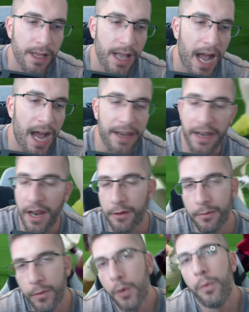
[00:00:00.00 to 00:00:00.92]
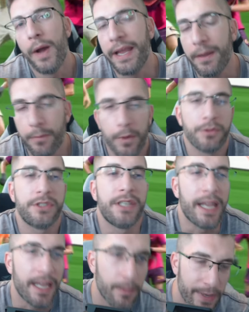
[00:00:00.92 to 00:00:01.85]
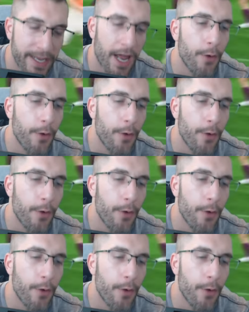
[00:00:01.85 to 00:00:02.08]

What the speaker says: I don't know. We'll wait. We'll see. We know